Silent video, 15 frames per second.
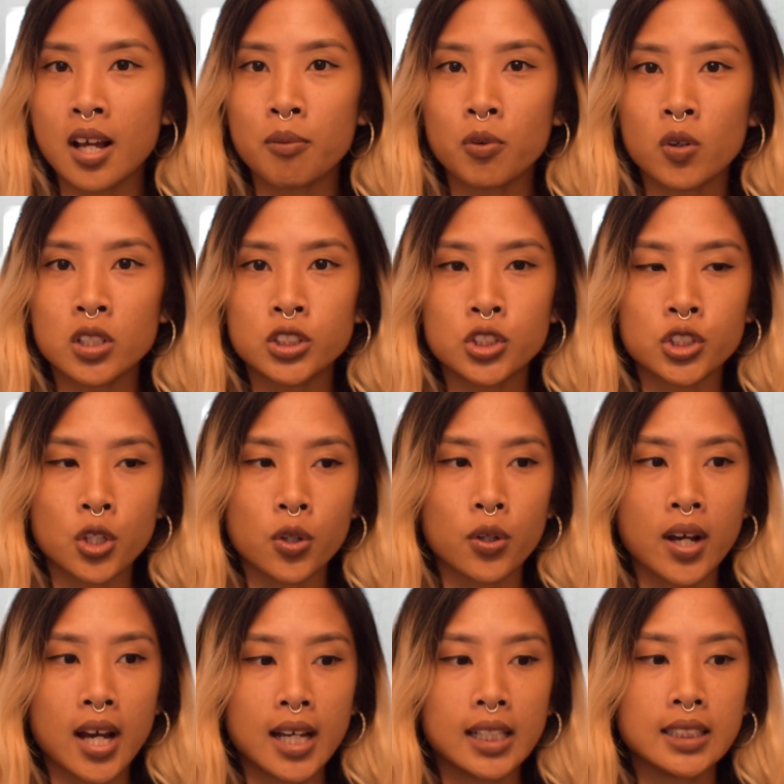I'm going to show you
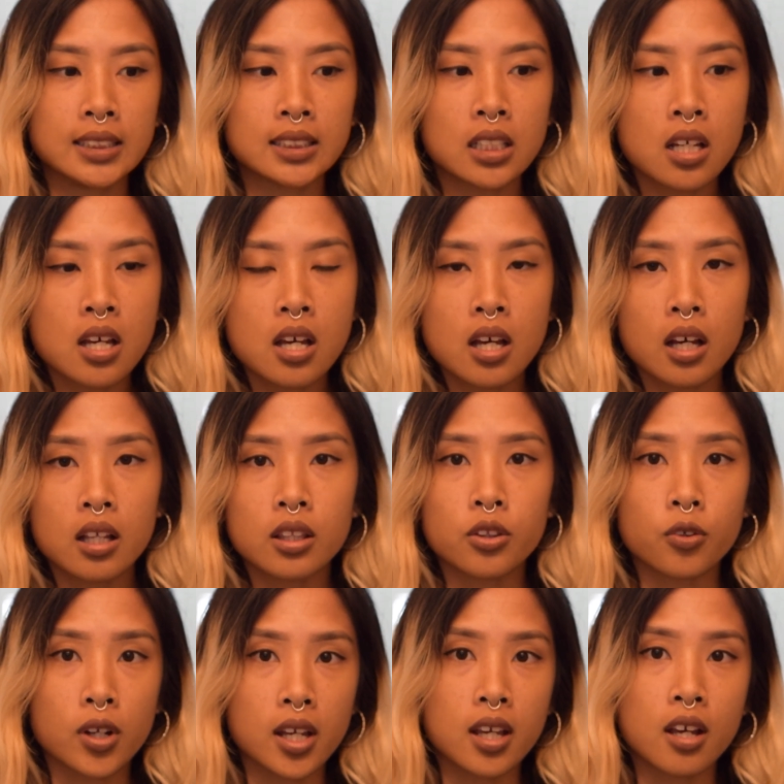guys
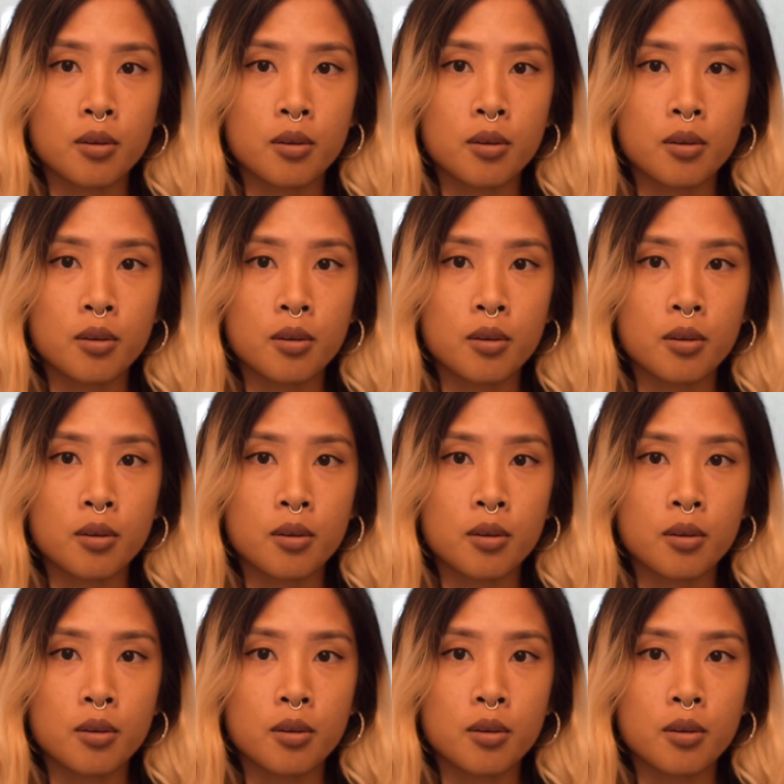3